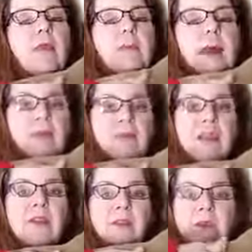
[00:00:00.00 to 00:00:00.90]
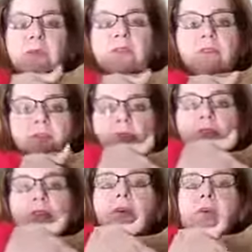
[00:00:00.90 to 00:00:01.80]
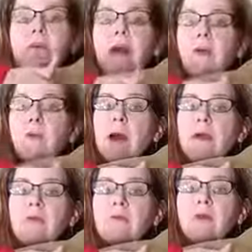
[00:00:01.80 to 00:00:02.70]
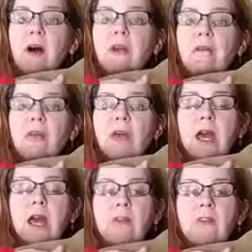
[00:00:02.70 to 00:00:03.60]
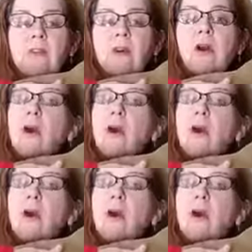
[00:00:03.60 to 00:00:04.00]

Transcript: The best thing to do is just observe that rise and fall of the chest,